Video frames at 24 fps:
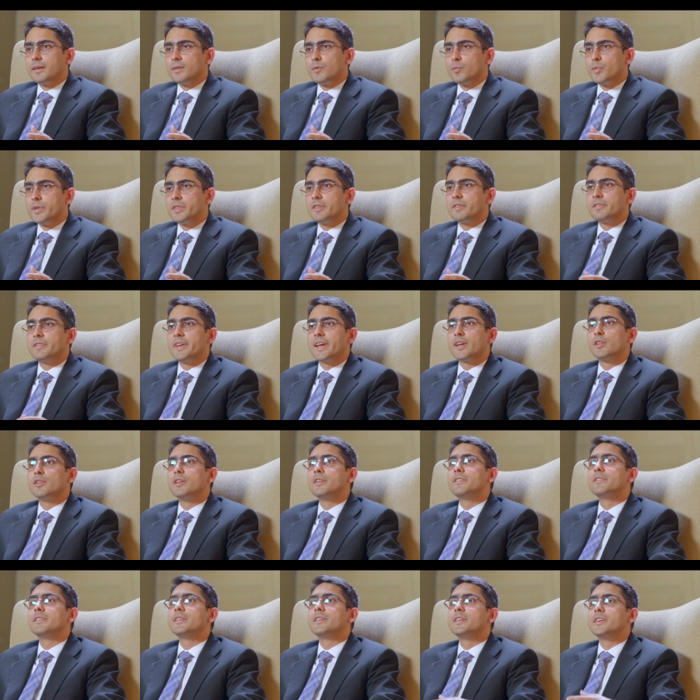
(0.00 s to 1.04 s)
when the
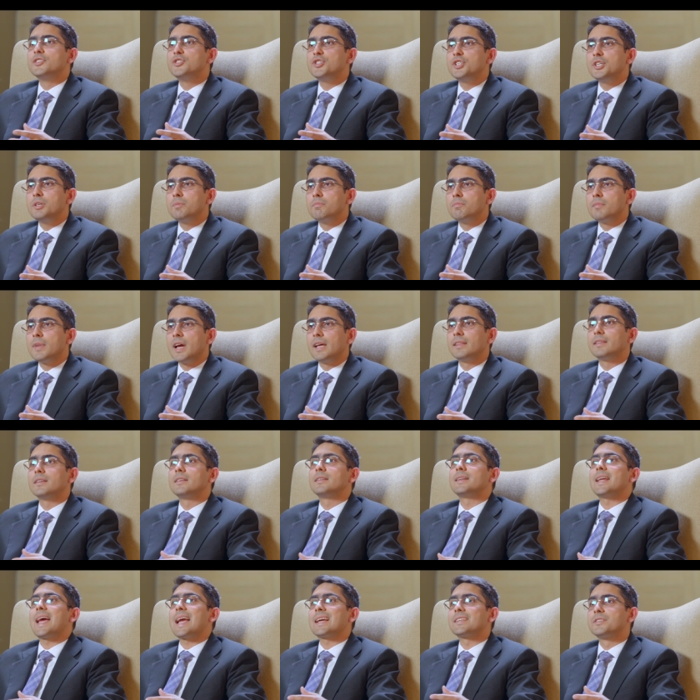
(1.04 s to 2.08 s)
regulatory regime and the
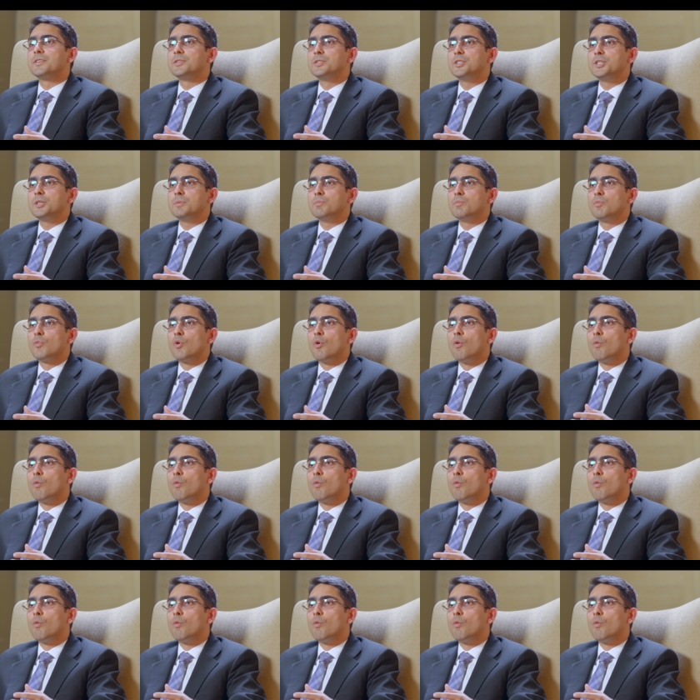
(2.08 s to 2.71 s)
tax regime